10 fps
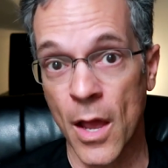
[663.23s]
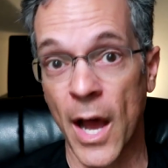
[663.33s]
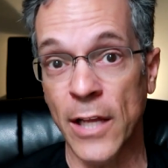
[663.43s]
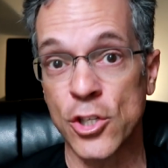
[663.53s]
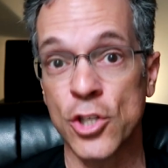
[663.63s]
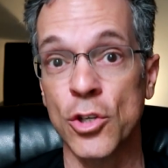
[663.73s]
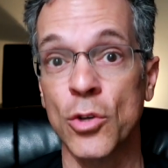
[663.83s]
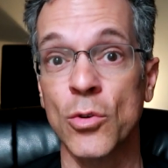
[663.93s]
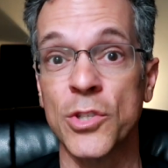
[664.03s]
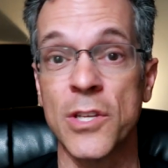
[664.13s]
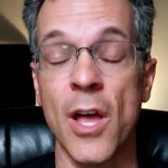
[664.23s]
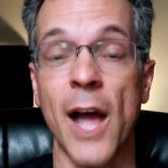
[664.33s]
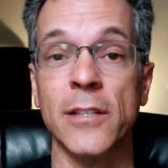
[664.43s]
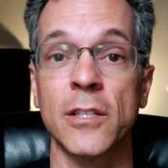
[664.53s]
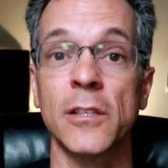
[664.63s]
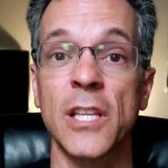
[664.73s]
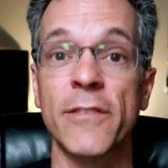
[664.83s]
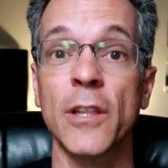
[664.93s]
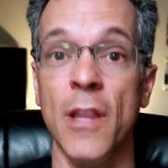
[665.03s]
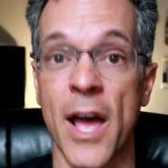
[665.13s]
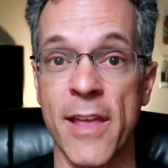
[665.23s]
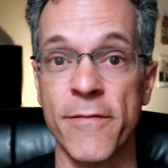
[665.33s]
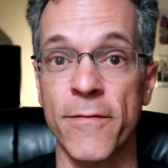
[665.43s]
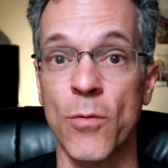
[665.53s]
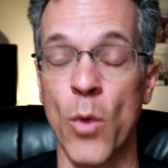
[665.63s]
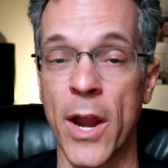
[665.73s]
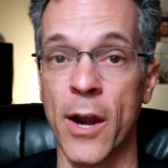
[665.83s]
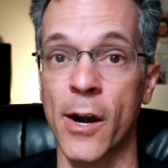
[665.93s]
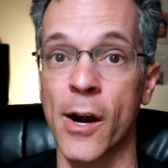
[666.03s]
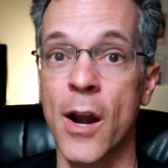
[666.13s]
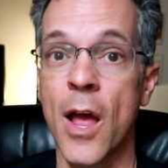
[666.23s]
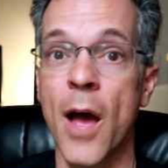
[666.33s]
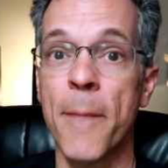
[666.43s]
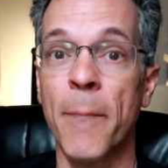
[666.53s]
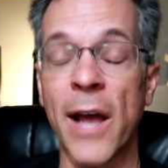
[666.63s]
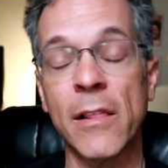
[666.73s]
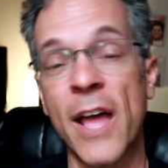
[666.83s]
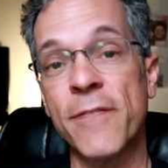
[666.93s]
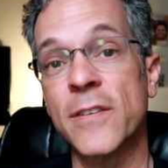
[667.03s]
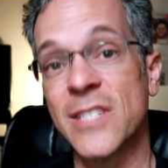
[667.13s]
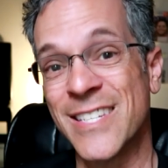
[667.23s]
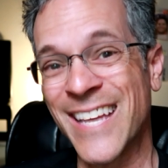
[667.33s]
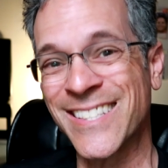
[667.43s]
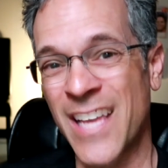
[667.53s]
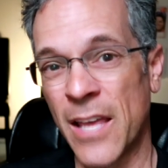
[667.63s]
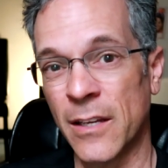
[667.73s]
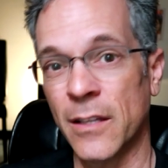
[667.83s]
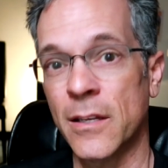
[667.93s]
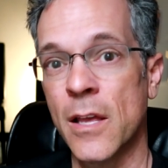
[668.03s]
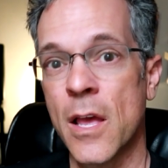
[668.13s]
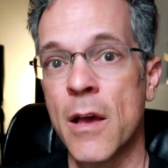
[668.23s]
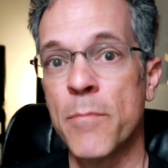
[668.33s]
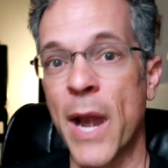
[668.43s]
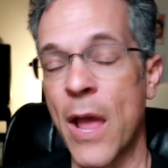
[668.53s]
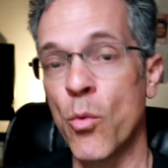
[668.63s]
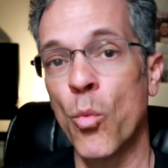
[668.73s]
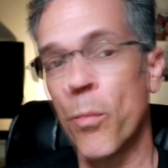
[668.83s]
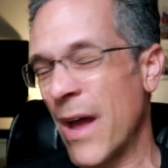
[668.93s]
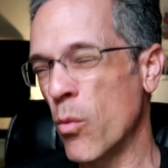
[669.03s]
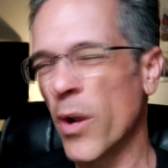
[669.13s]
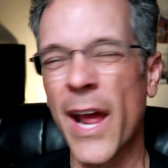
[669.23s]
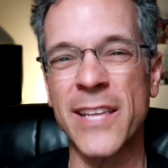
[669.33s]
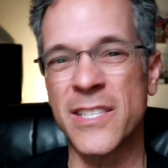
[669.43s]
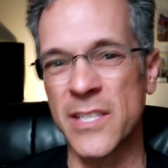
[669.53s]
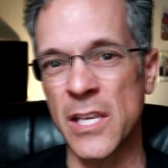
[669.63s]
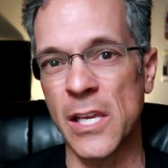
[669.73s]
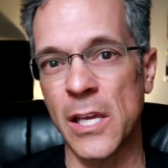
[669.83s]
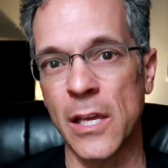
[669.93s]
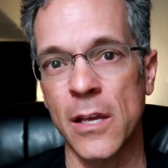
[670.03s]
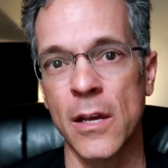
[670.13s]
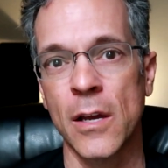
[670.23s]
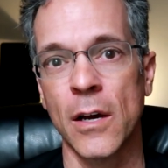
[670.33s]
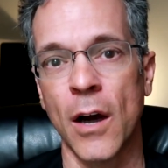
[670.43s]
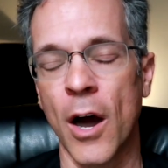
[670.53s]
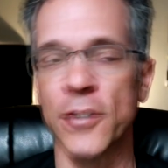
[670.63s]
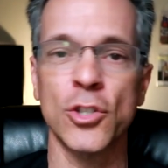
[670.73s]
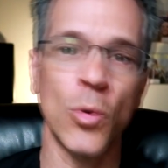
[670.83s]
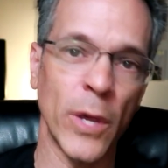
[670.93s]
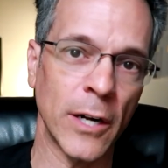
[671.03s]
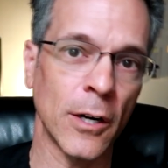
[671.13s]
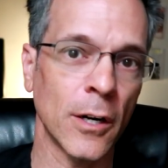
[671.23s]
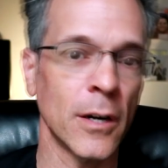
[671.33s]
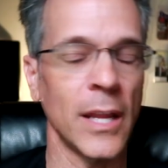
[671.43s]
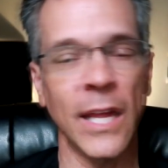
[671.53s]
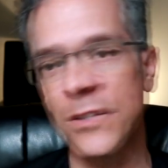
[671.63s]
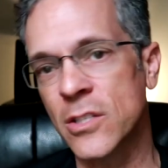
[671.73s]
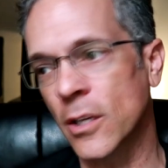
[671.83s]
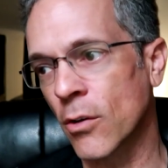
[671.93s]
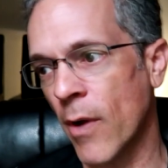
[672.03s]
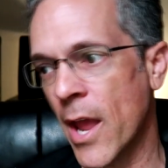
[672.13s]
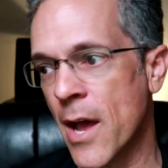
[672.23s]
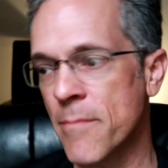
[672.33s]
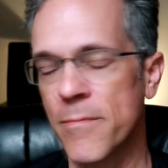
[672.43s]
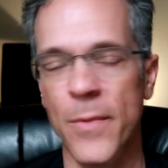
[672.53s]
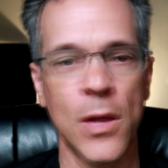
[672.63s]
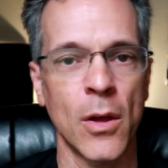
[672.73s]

I choose not to live a life where my life is dictated by what I see on Twitter, Instagram,